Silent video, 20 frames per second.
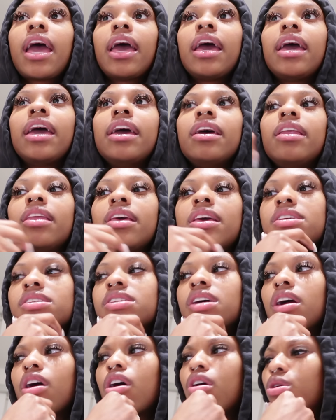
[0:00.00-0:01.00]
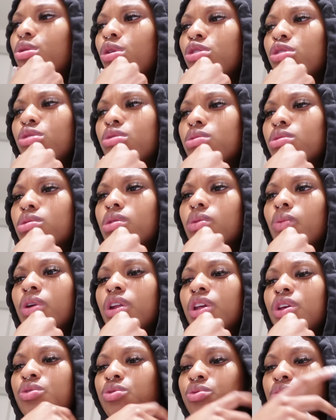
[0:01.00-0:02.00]
And he's like, "Oh, like,
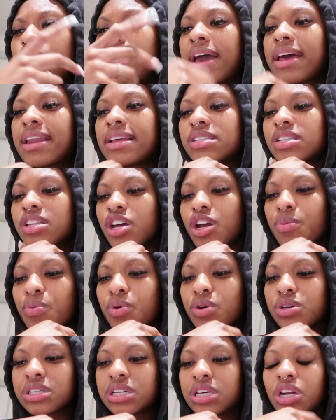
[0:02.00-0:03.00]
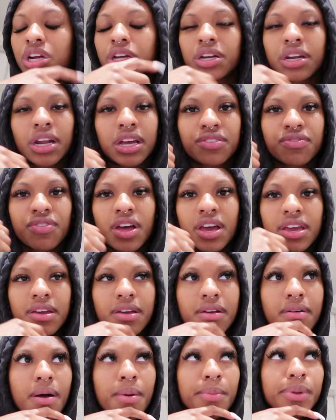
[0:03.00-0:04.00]
when are you heading to the airport to get on your next
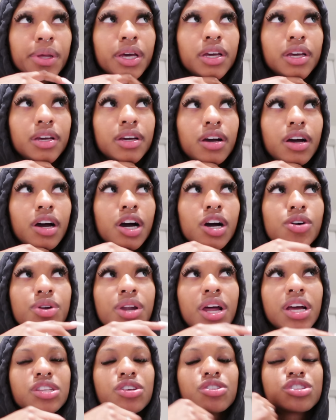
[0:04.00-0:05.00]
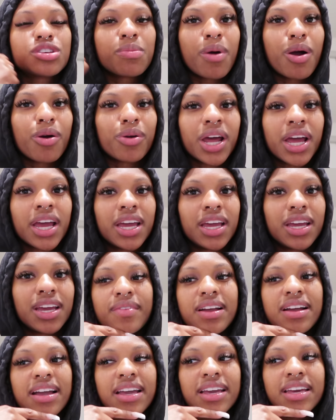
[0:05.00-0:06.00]
flight?" I'm like, "Oh, not till tomorrow
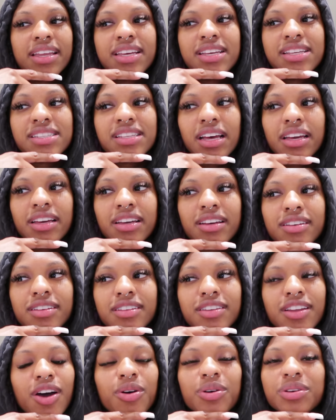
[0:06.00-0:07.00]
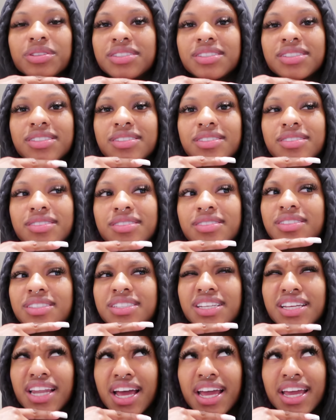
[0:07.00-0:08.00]
night." And he's like, "No, it's
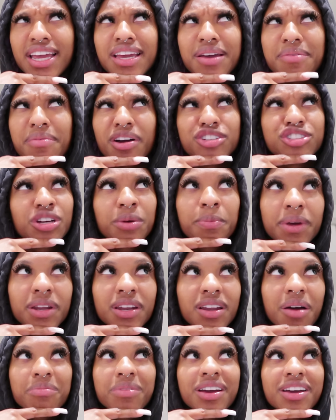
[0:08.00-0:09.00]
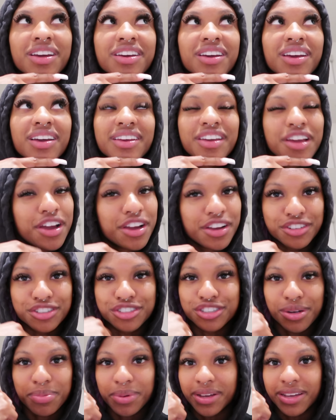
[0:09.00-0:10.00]
tonight. Am I tripping?" I'm like, "Yeah, you're
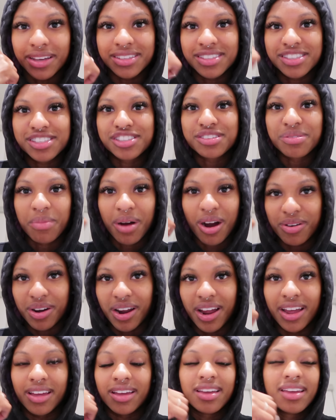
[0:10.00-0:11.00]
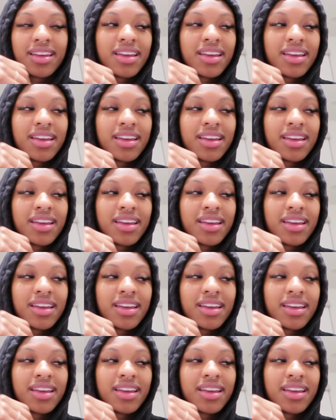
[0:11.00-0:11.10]
tripping. It's tomorrow night."